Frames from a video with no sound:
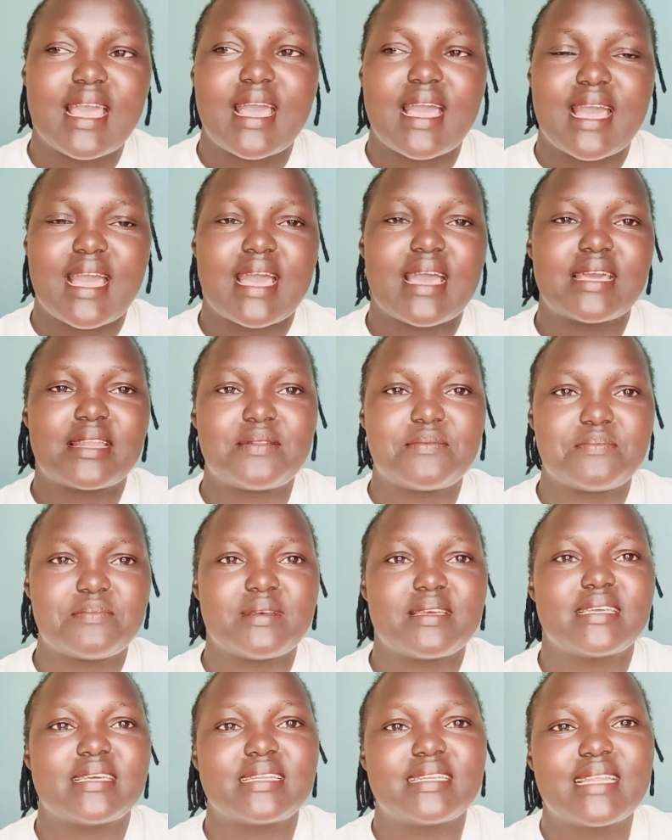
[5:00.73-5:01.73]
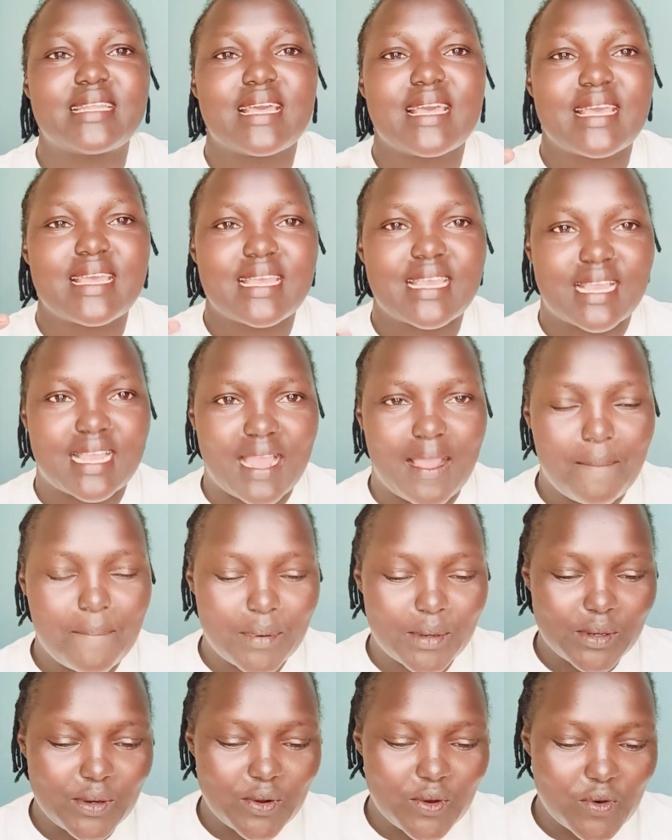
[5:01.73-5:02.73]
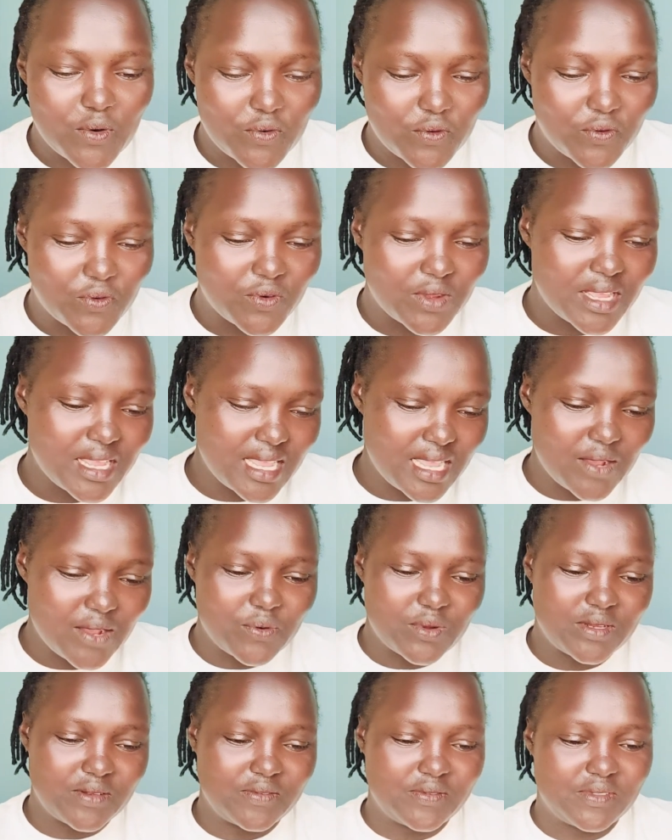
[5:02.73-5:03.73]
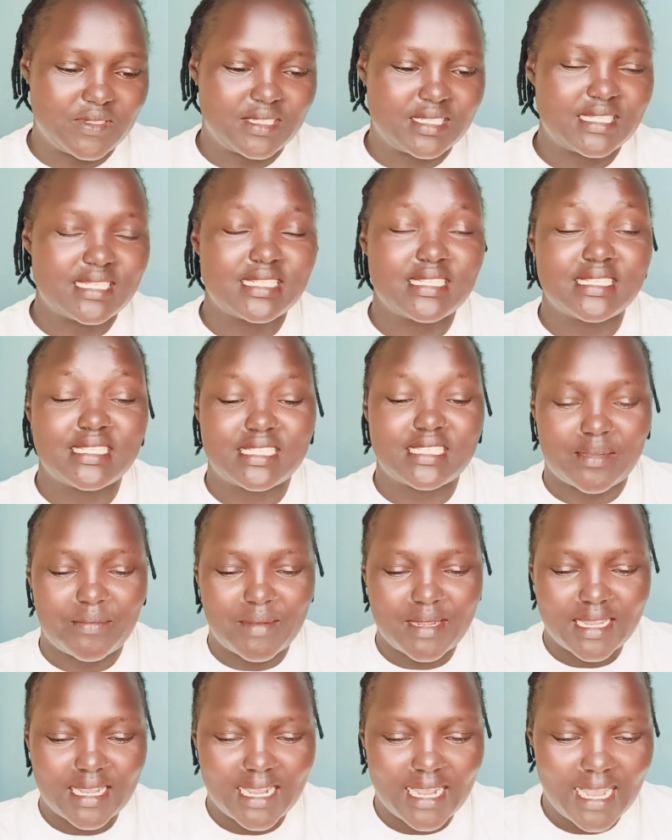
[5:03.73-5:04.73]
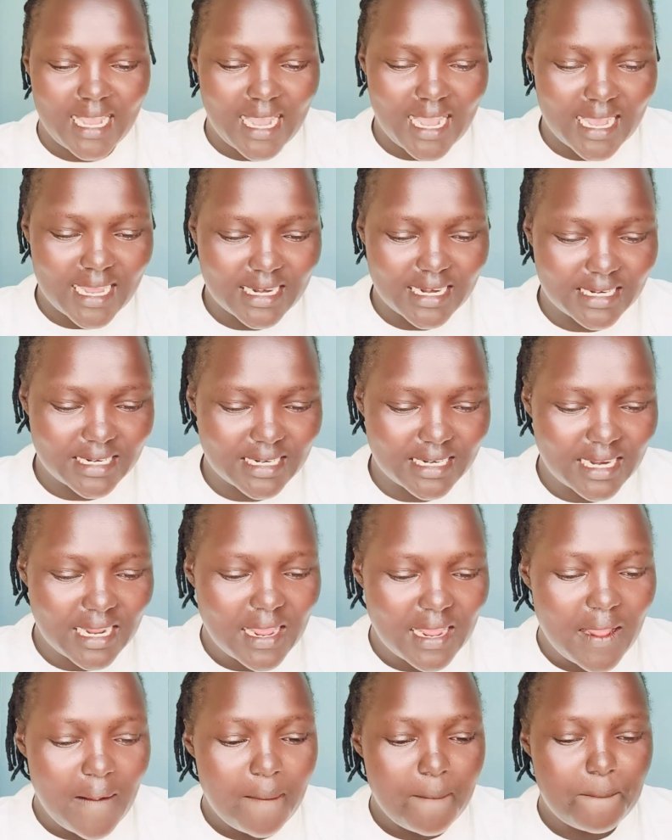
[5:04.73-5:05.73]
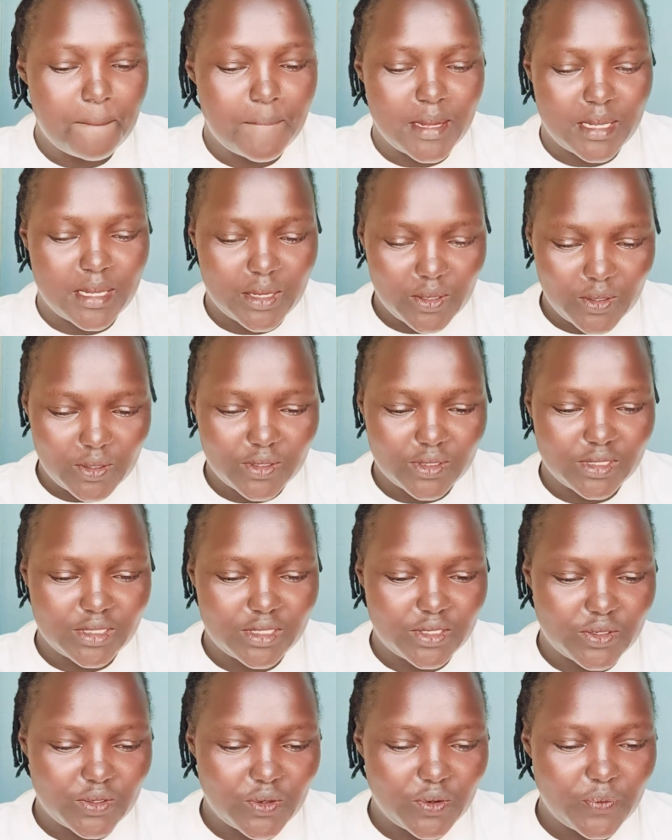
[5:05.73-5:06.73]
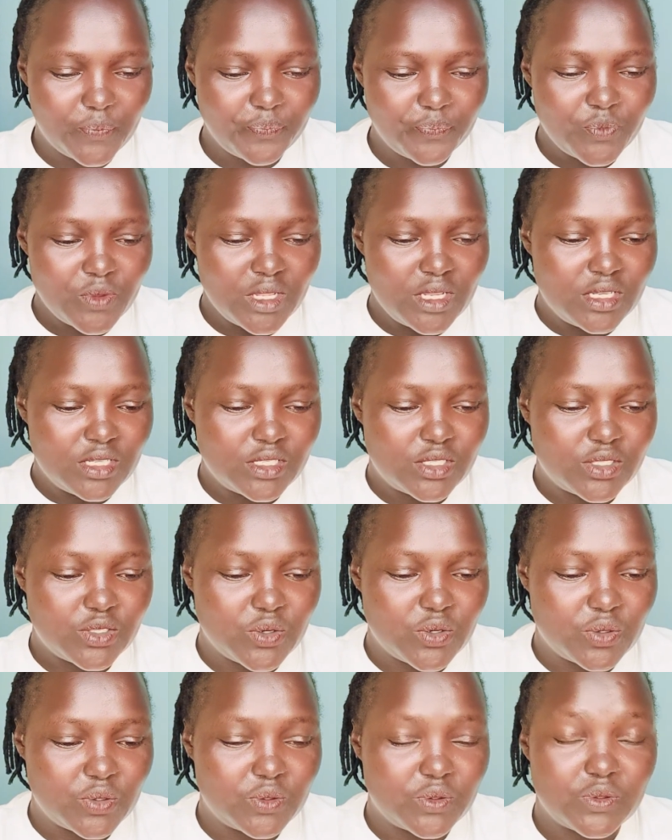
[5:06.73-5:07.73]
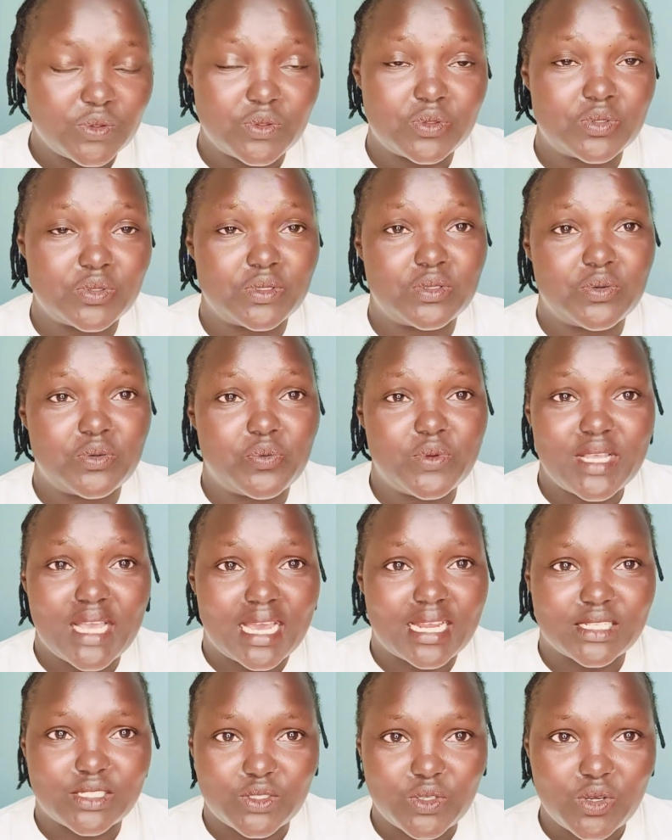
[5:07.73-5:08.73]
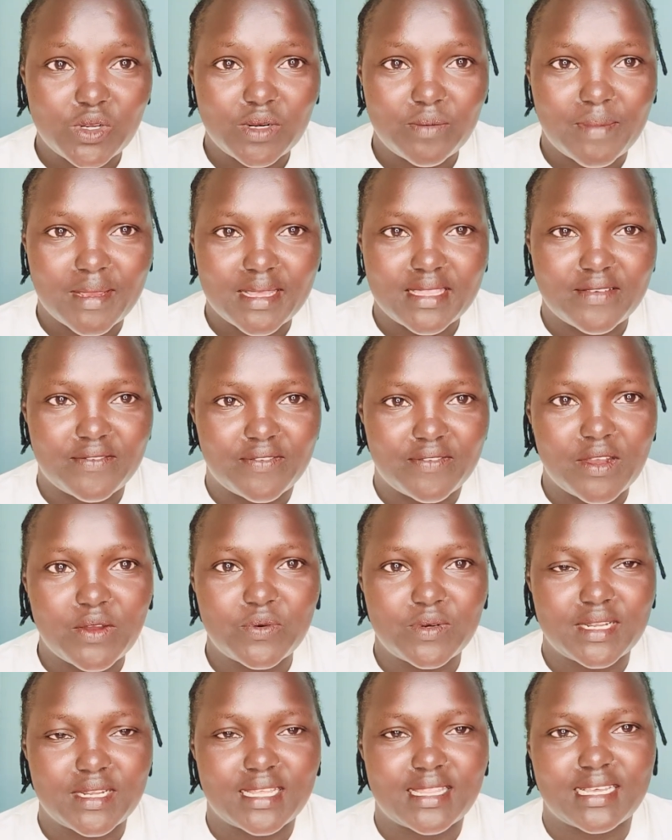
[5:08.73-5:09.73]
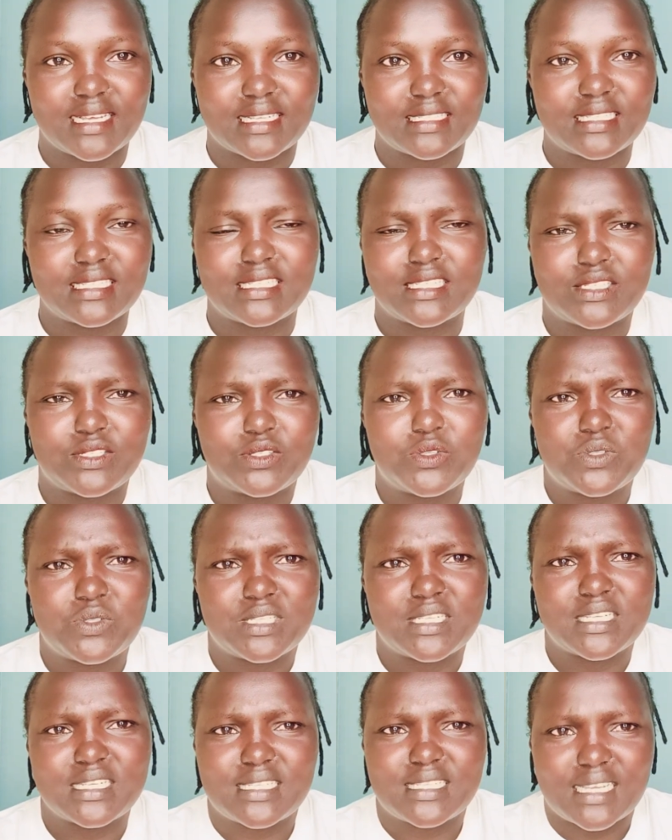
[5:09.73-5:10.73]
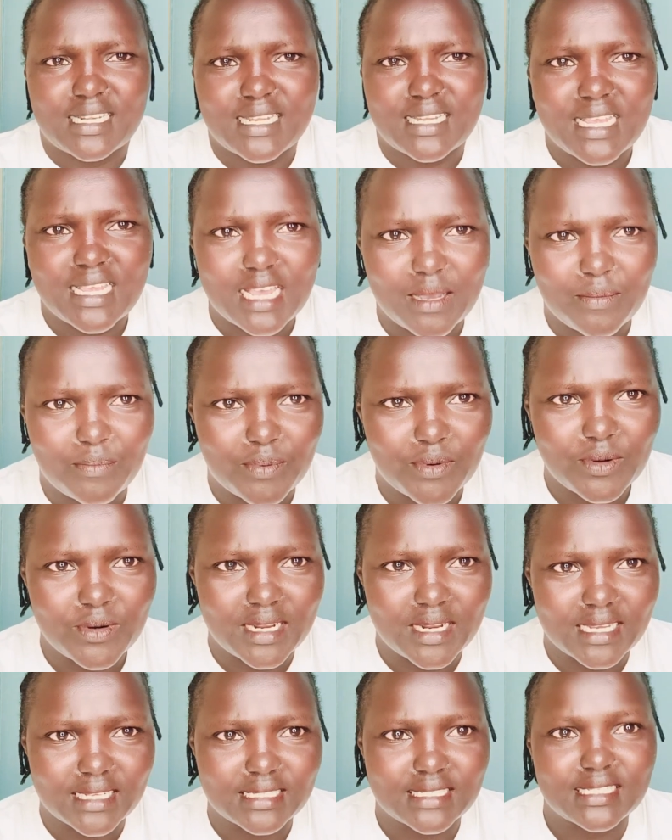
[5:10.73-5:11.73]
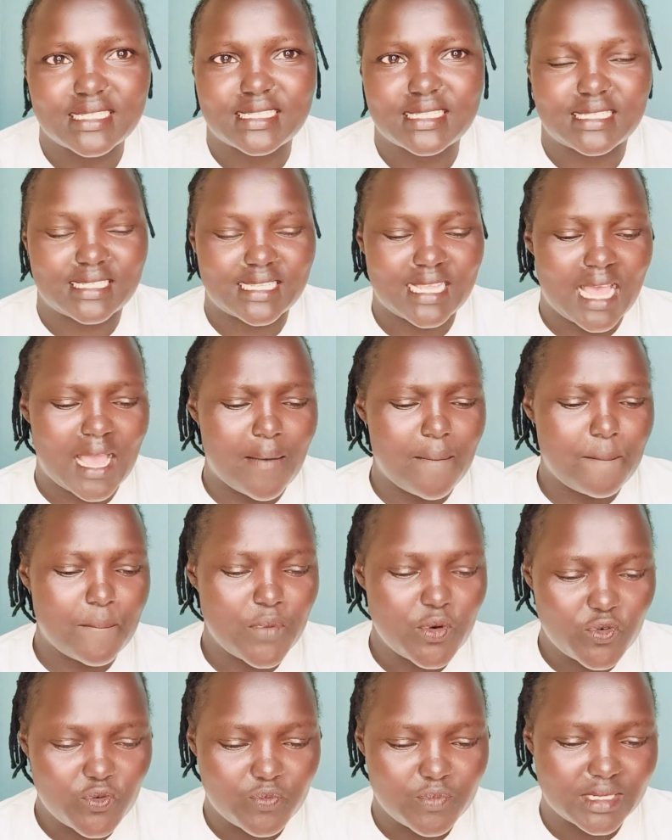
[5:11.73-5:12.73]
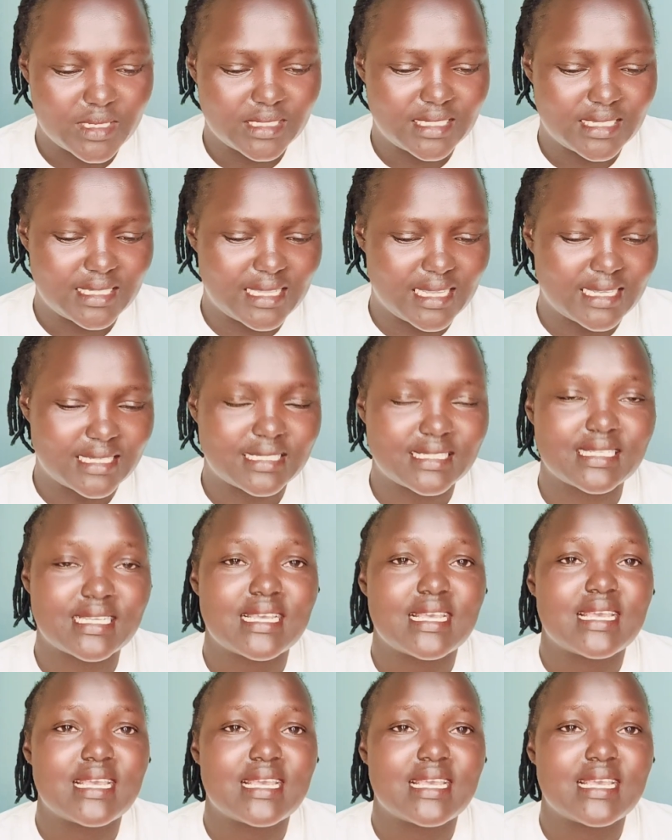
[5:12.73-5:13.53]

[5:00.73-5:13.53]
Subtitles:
had made a couple of airwaves in Jamaica and beyond, So we are told by the founder that it's not just an air product, it's a movement that